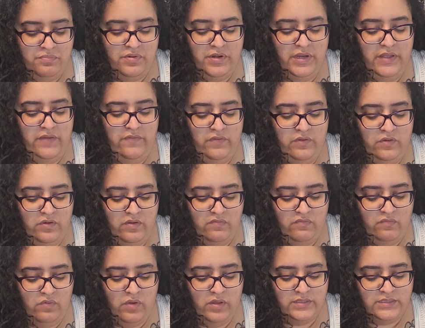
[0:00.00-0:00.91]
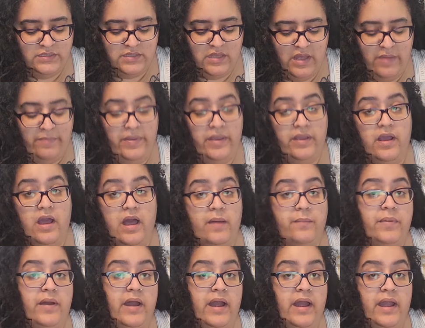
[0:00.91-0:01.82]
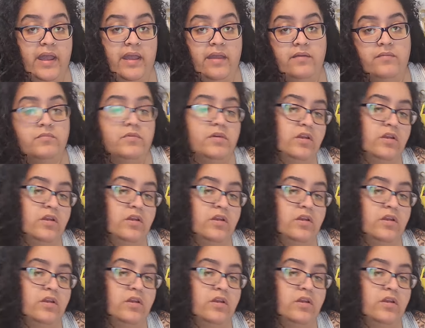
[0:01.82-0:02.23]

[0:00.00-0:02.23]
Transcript: preview of what's coming up. I,